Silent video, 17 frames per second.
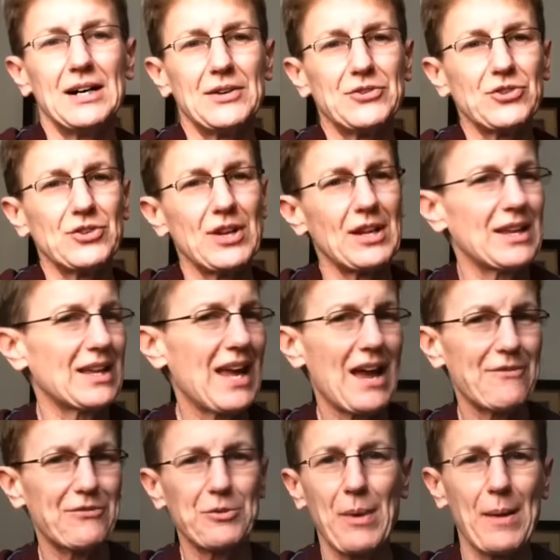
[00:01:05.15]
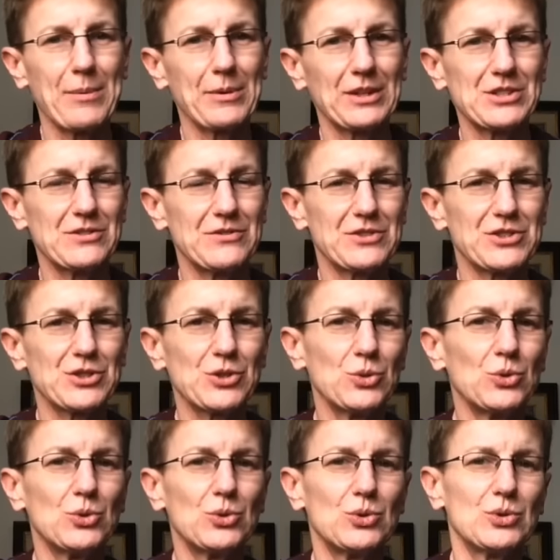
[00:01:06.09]
So now, like, half the population of the
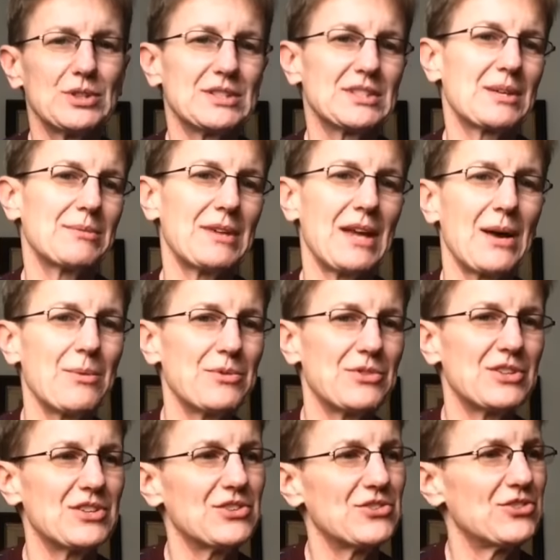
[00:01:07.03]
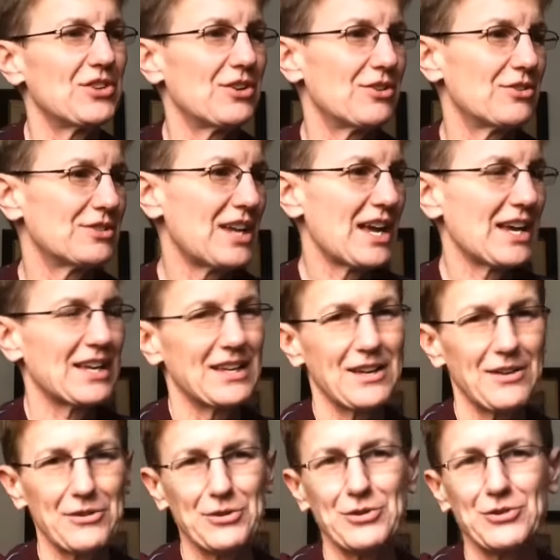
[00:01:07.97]
school has come down with this and are attacking
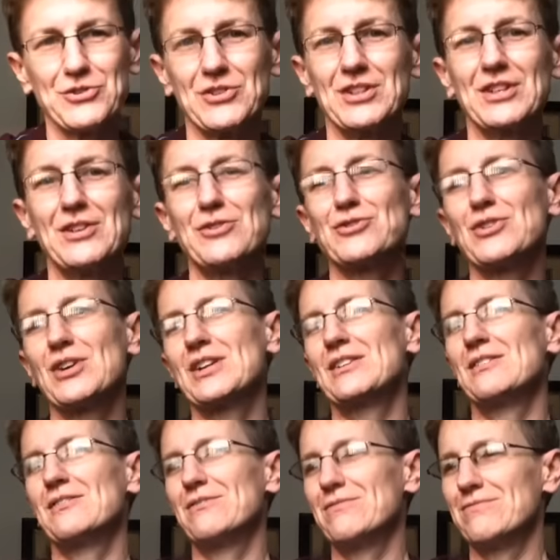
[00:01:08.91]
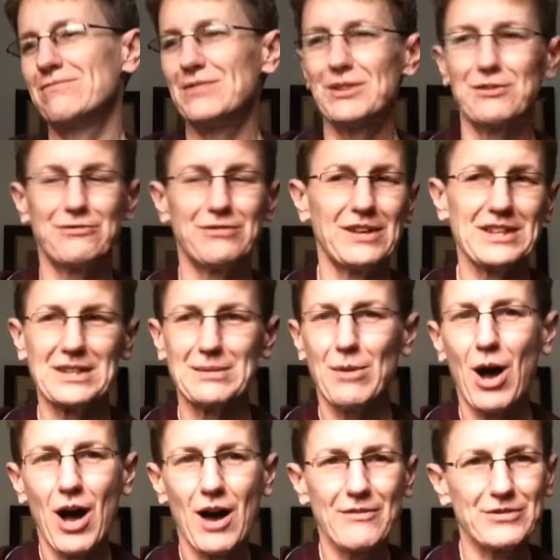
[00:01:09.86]
others, and they're trying to, you know, fight them
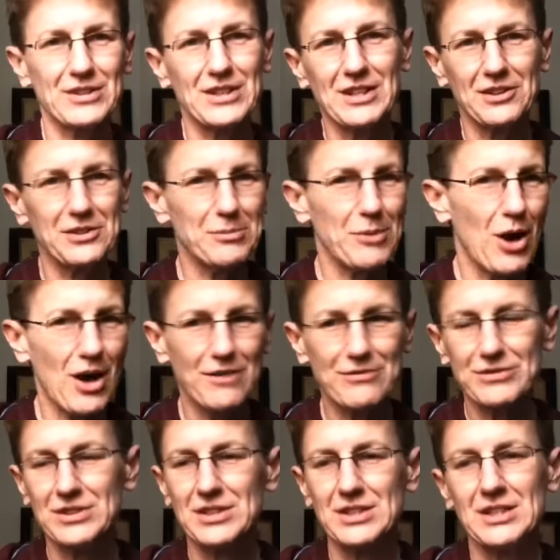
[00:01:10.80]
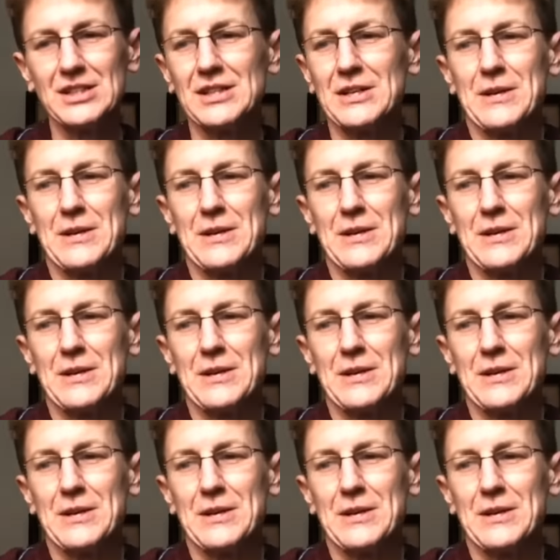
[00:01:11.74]
off and kill them off, and